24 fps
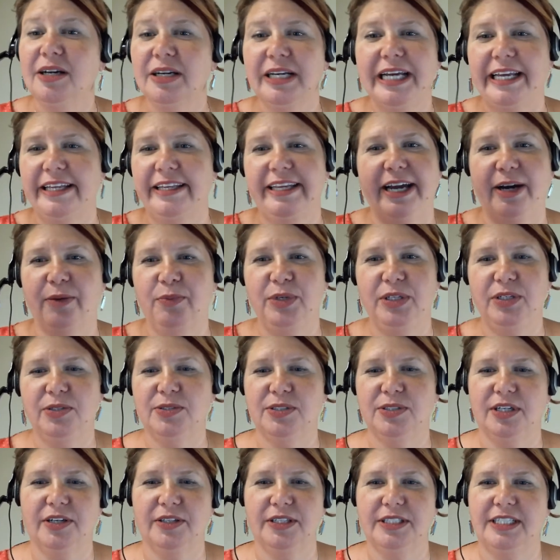And yeah, we use
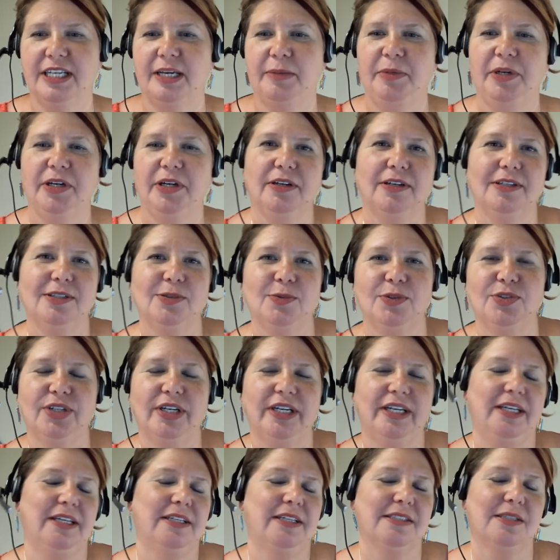it all the time here because we
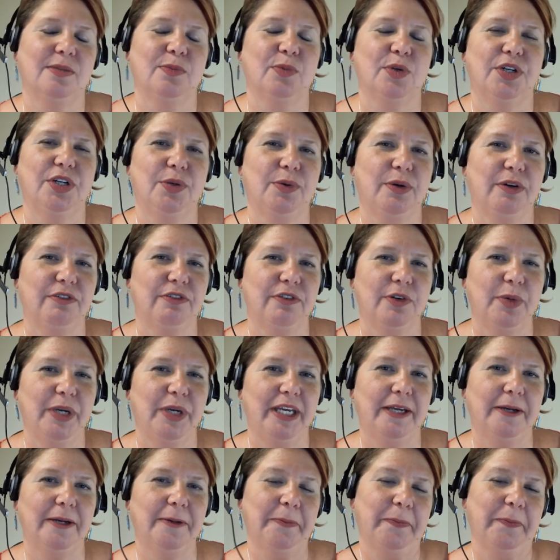try to eat somewhere new every
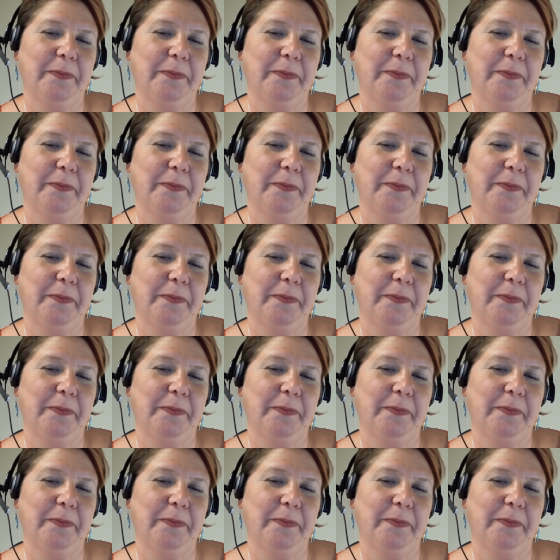week.